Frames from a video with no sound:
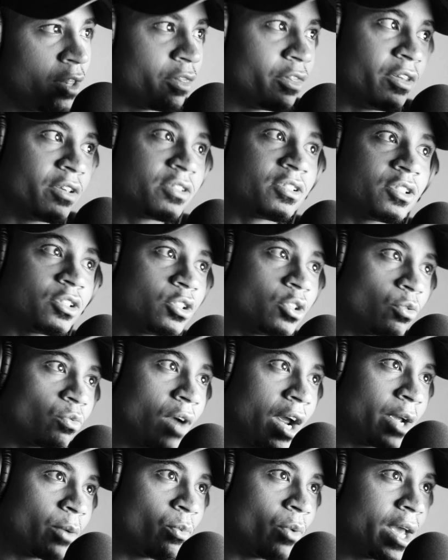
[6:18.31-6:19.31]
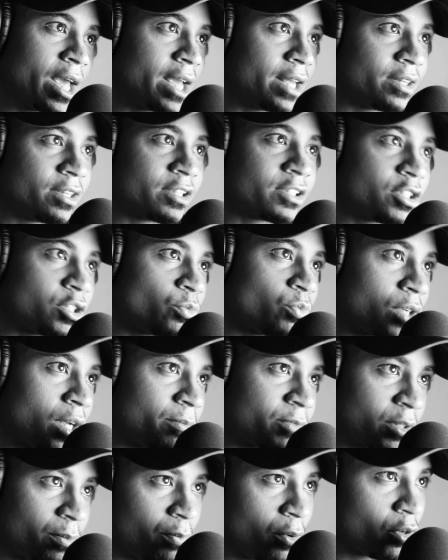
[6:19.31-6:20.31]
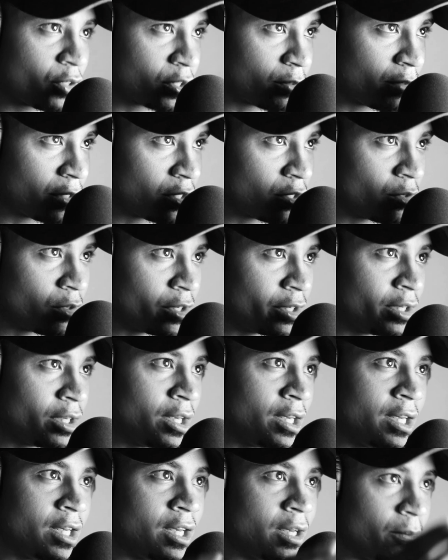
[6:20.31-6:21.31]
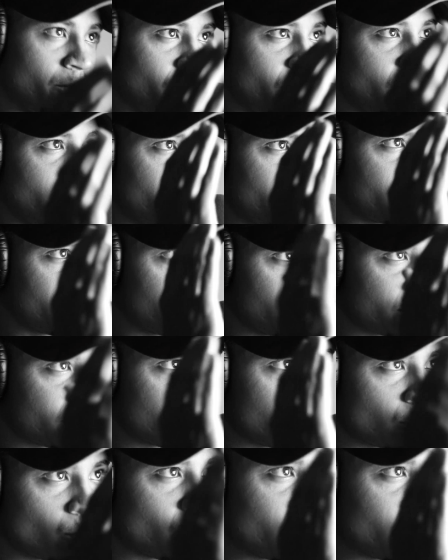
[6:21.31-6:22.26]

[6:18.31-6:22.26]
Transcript: This is the right way. This is what I'm supposed to be doing, but this is